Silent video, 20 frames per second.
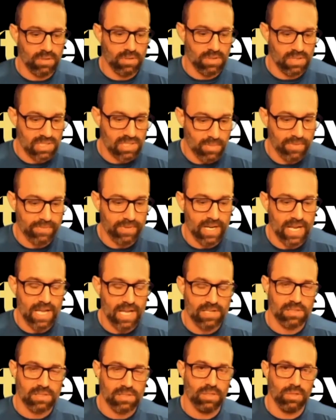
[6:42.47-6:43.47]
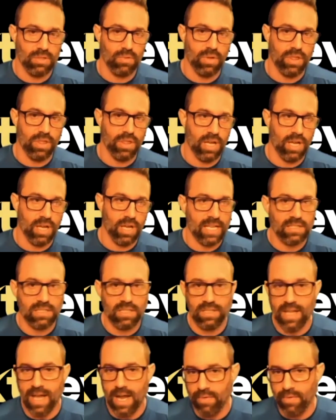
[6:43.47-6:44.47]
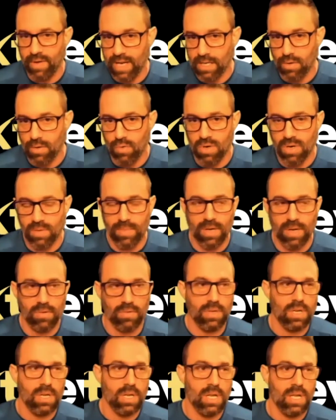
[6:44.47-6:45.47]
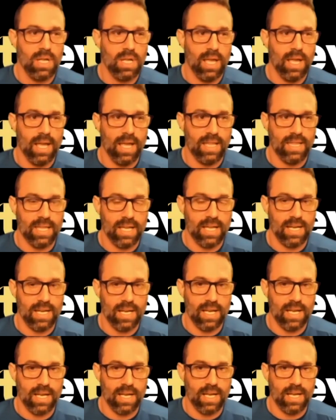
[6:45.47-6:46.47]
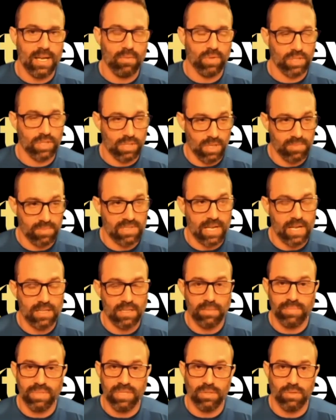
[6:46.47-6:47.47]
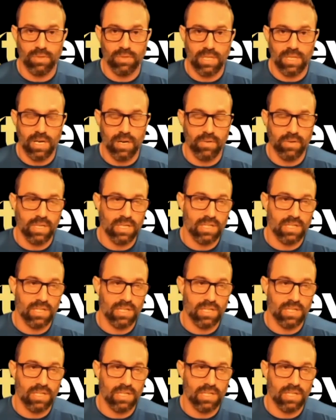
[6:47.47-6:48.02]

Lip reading: Some of it has to do with antidiuretic hormone, and then which comes out of the pituitary.